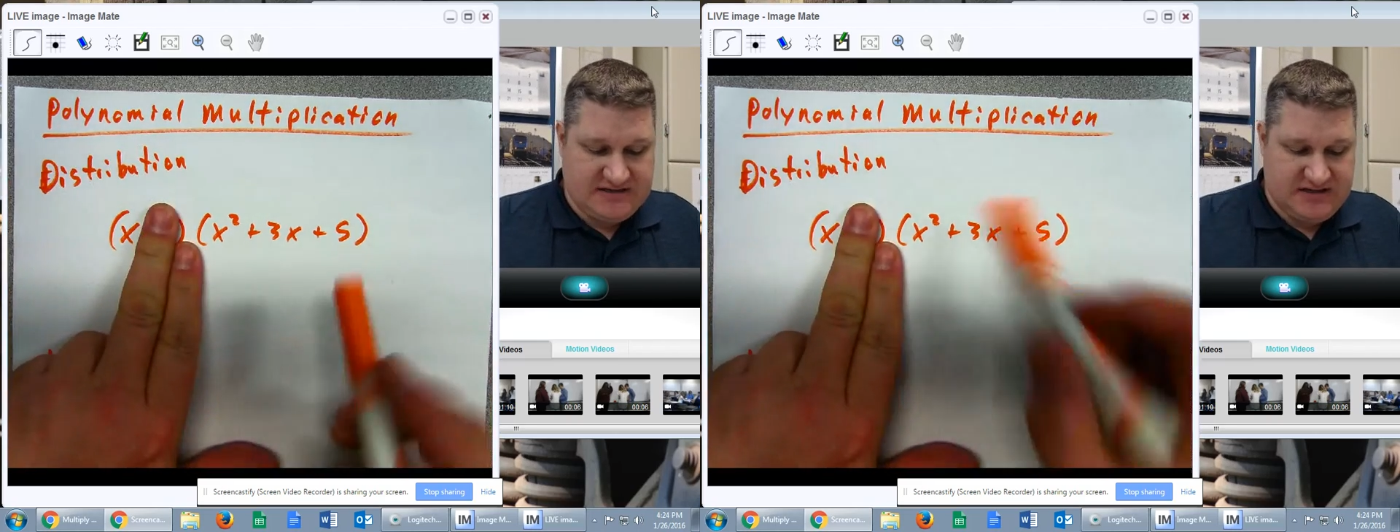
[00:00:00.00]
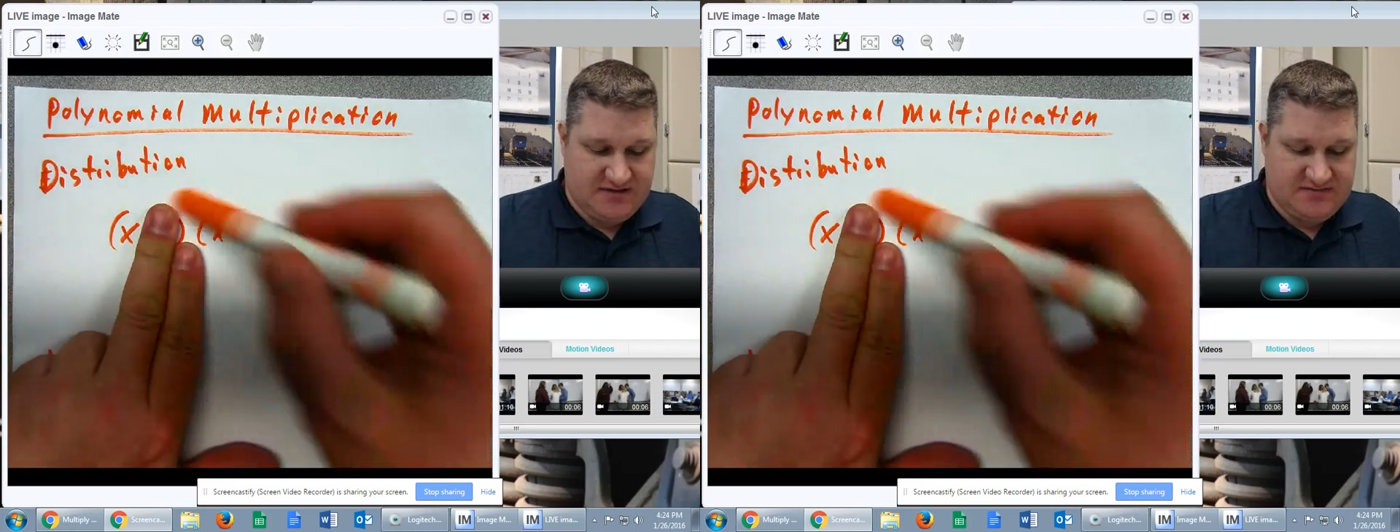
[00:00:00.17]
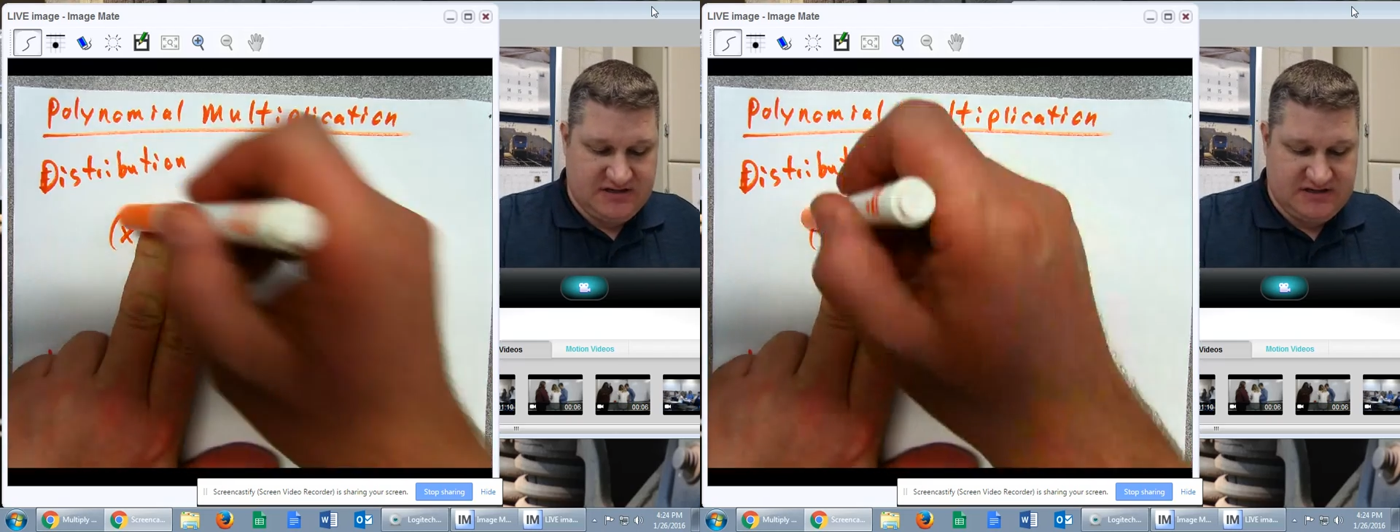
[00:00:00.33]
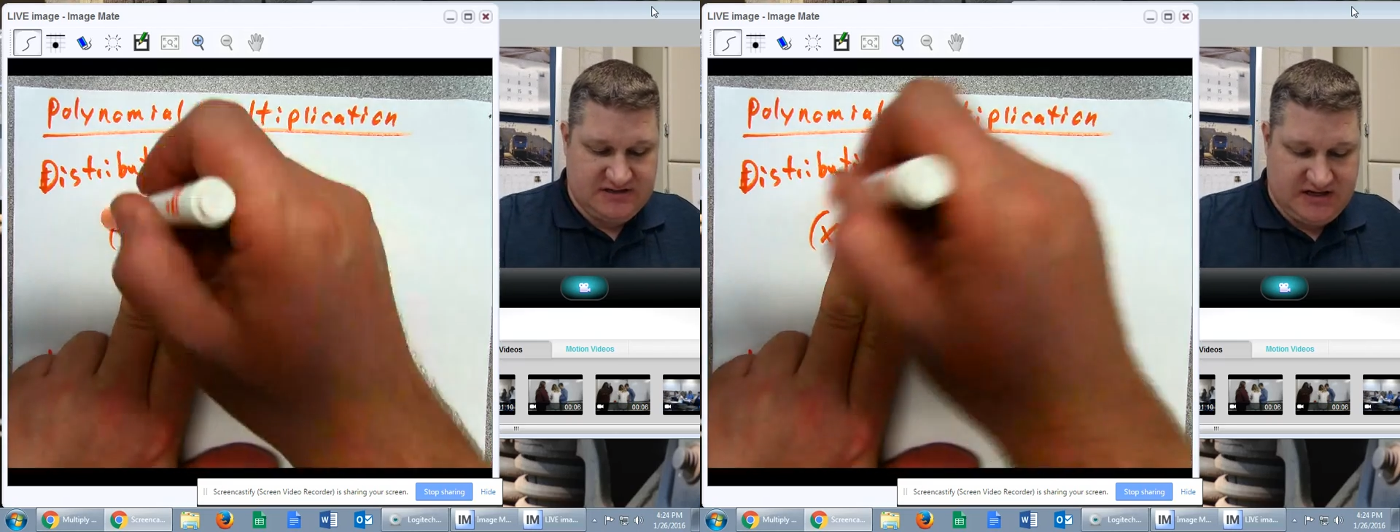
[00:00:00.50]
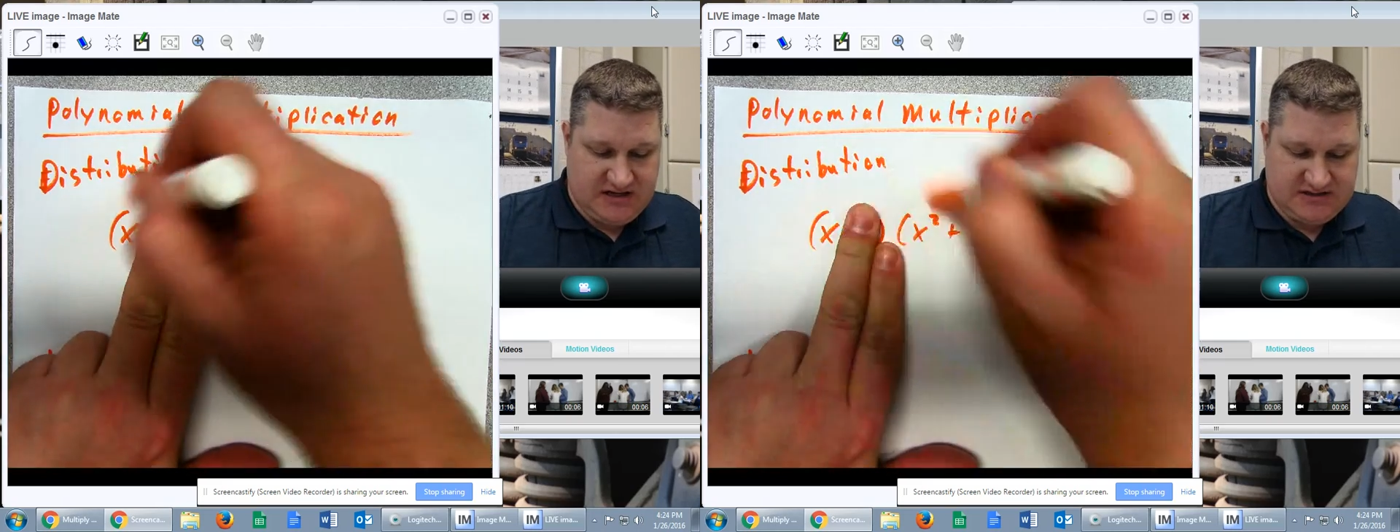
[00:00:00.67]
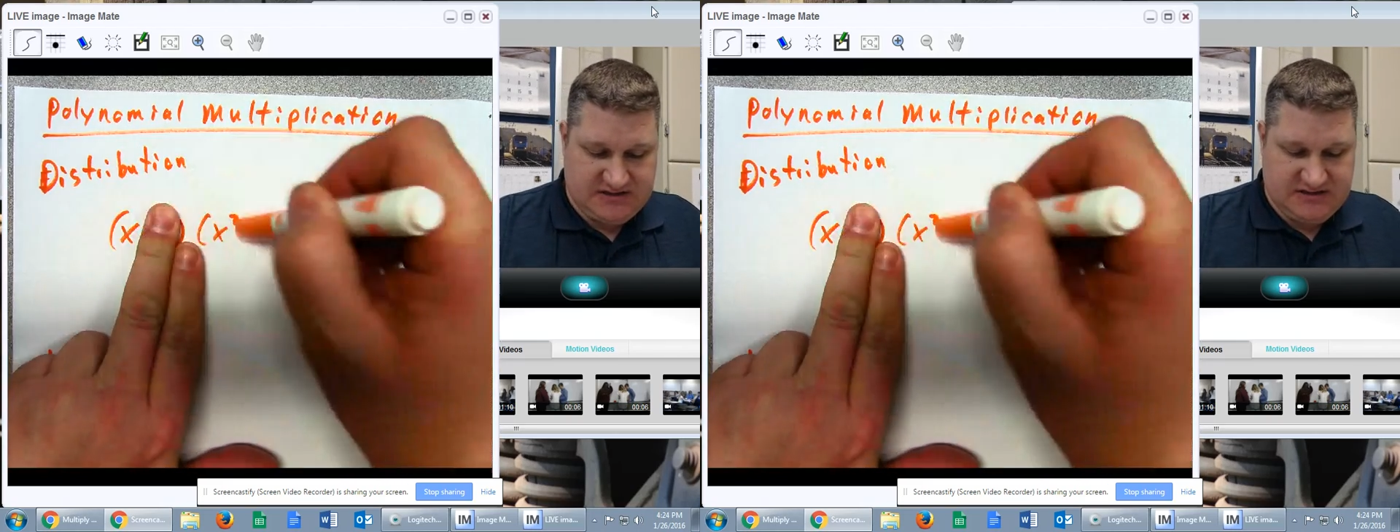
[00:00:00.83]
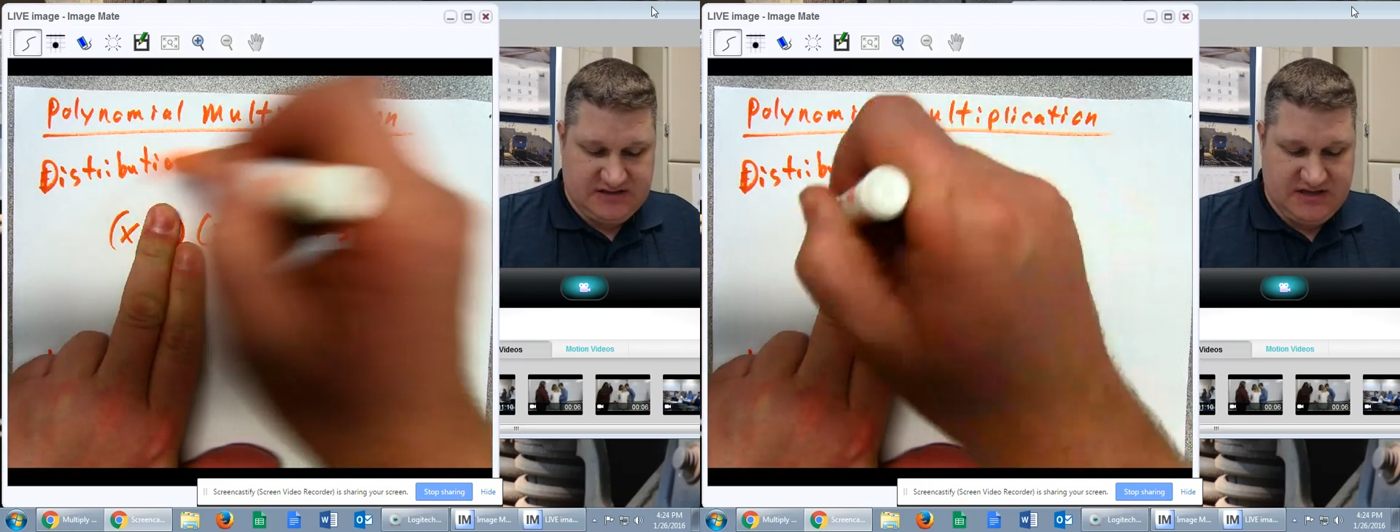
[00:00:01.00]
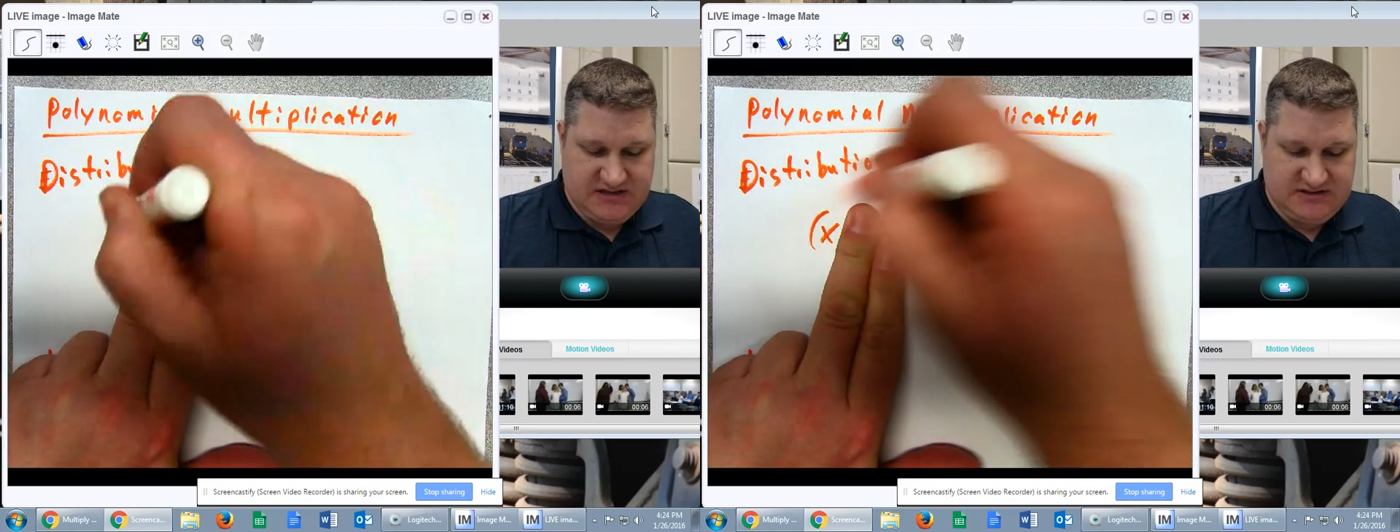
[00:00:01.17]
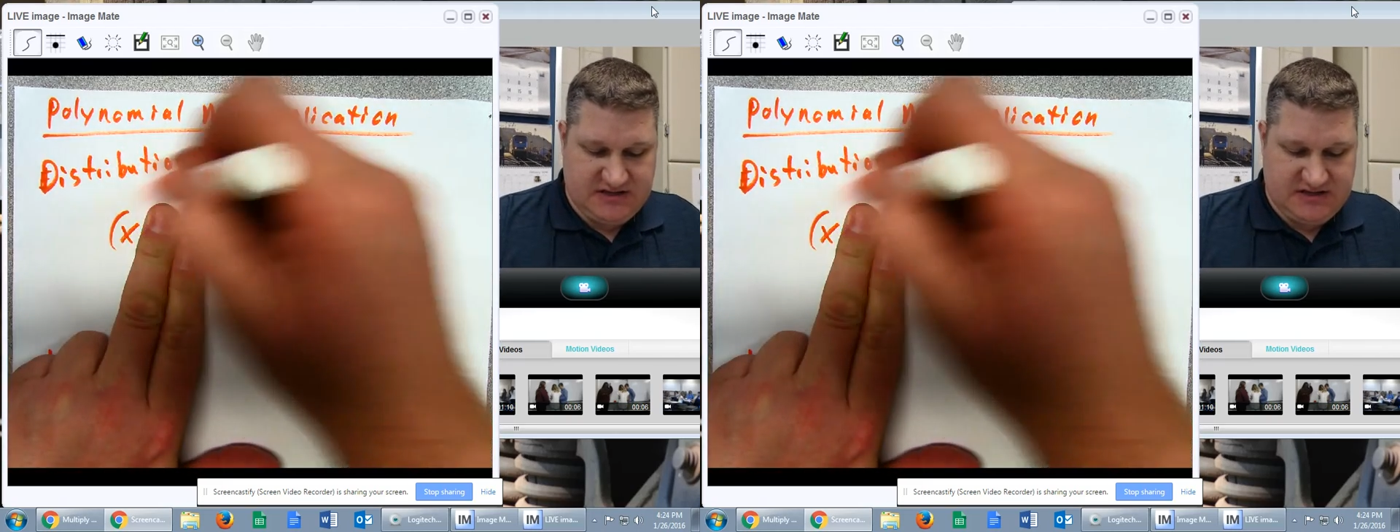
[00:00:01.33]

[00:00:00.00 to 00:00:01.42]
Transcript: times this, x to this,